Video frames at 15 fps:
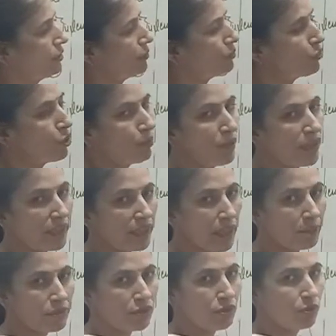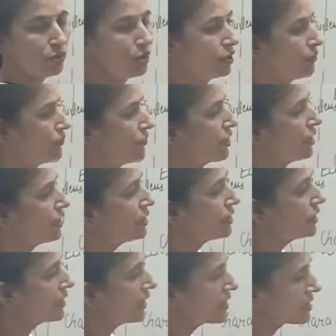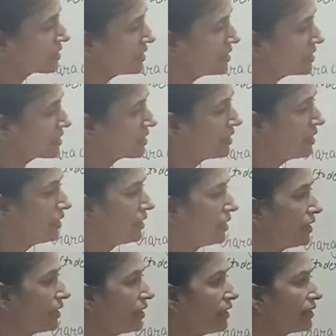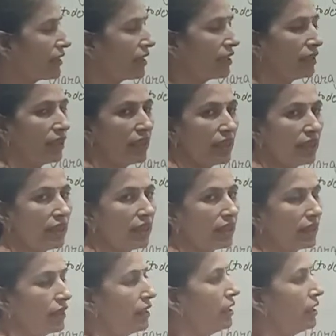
Bowman capsule, retitestis, internal ear.